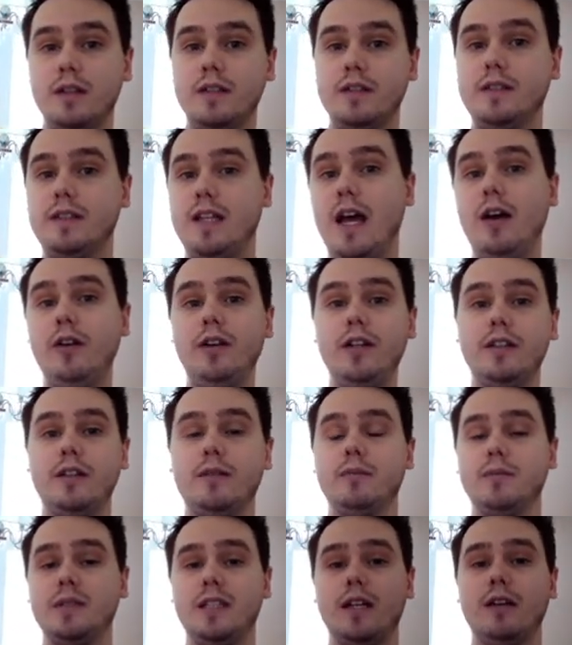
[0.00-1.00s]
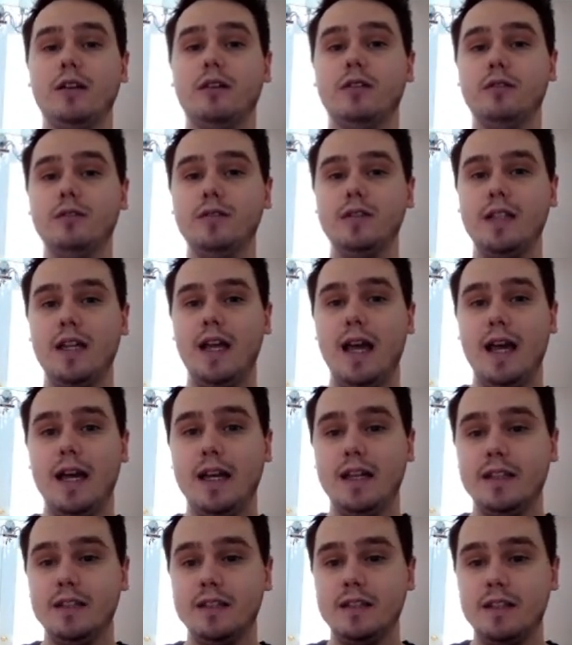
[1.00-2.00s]
touting themselves
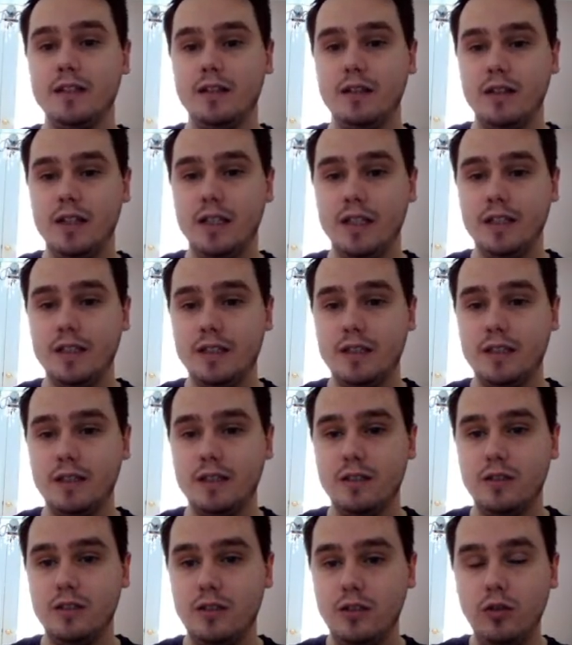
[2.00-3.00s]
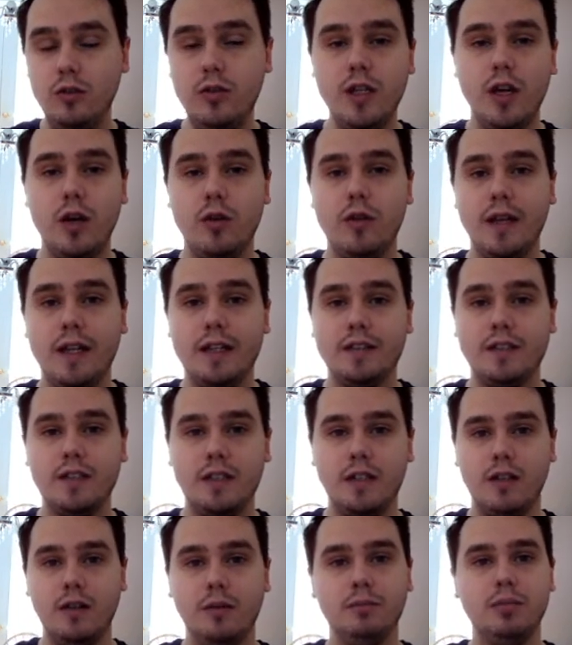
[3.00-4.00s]
as this studio that's
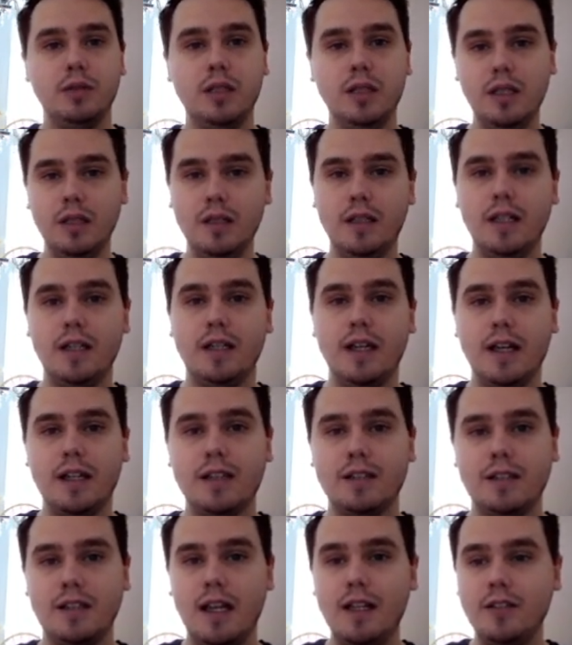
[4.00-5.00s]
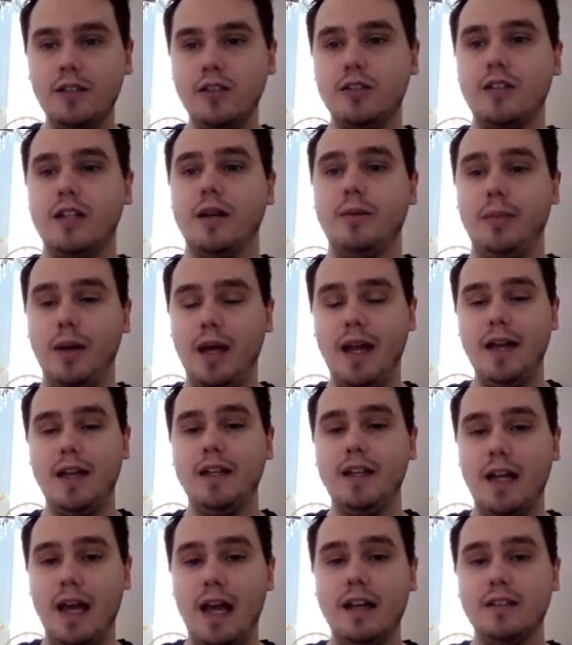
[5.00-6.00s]
completely against censorship.
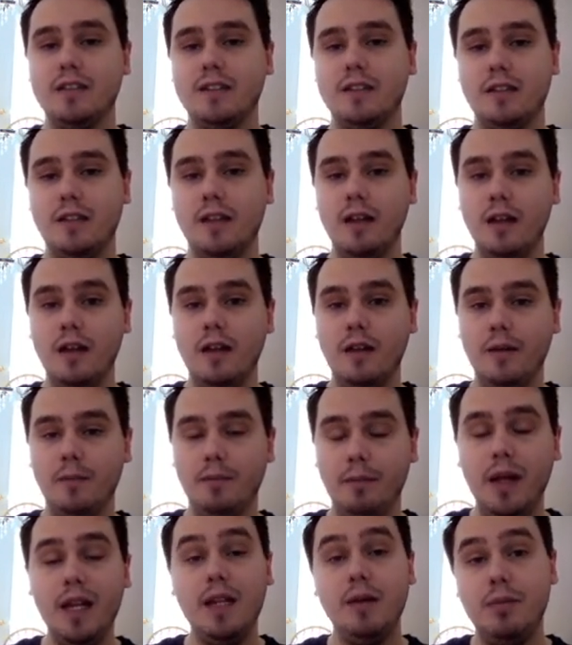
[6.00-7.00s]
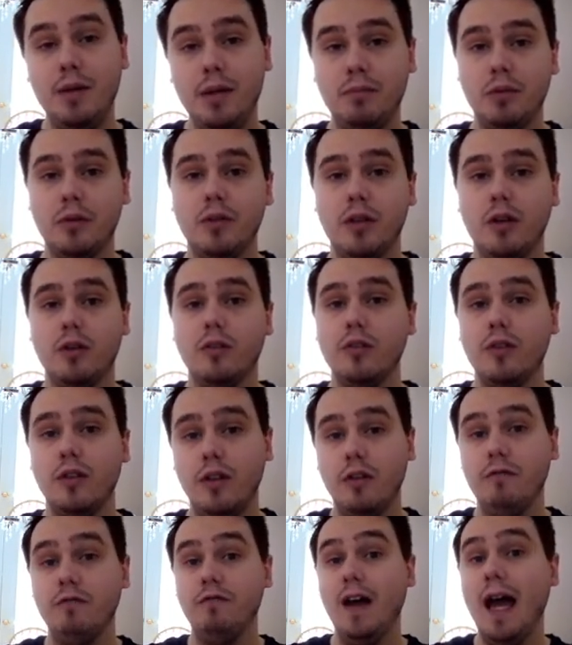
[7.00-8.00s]
And as many people know,
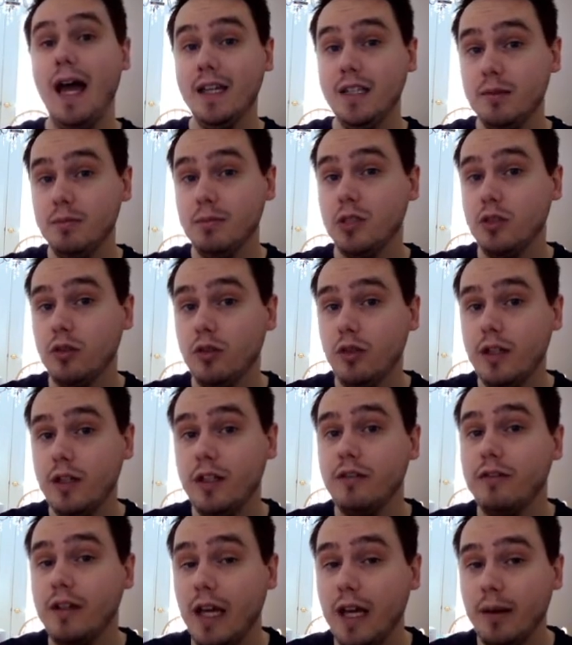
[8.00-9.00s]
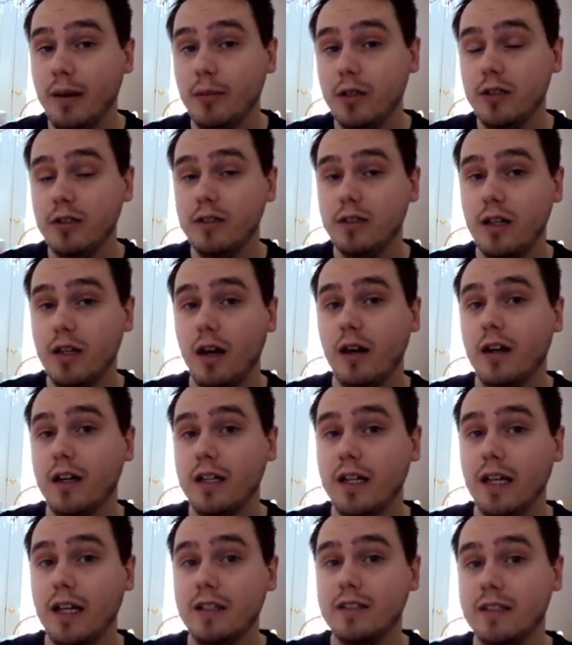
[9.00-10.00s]
the vast majority of gamers are
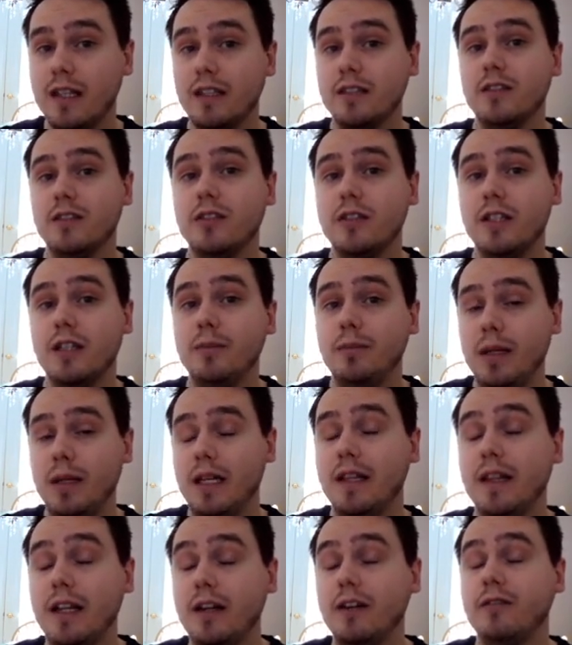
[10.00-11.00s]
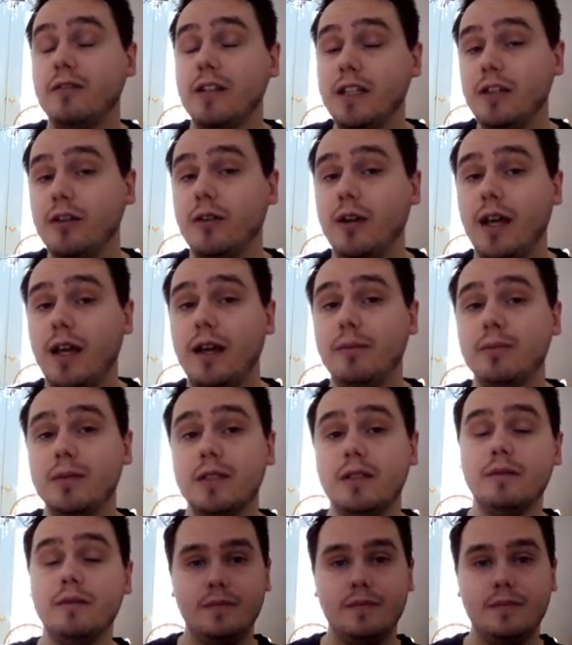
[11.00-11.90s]
against censorship in their video games